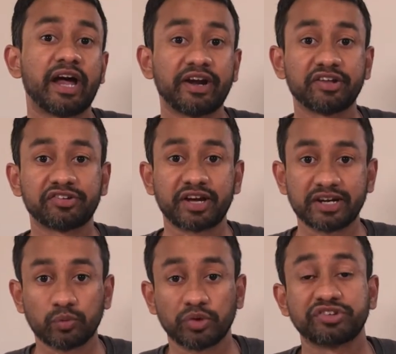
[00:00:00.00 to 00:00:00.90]

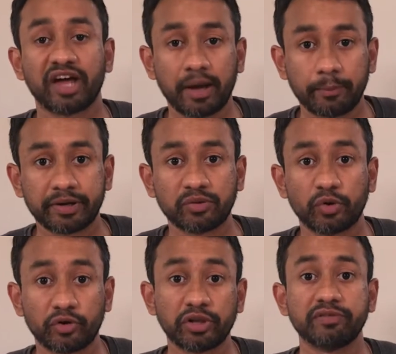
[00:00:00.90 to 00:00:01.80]
understand what's happening, what
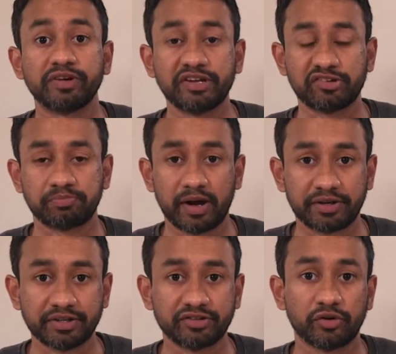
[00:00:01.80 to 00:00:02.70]
are all the various
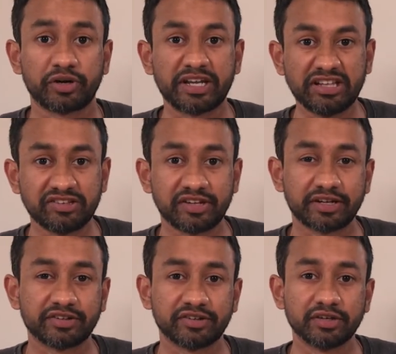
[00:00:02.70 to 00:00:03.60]
patterns or
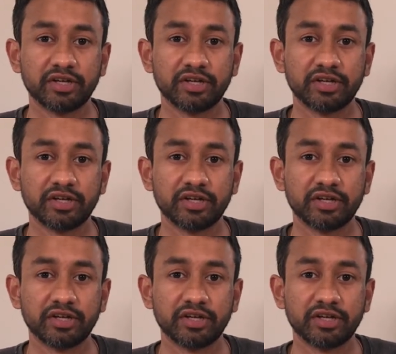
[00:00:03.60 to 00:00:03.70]
insights,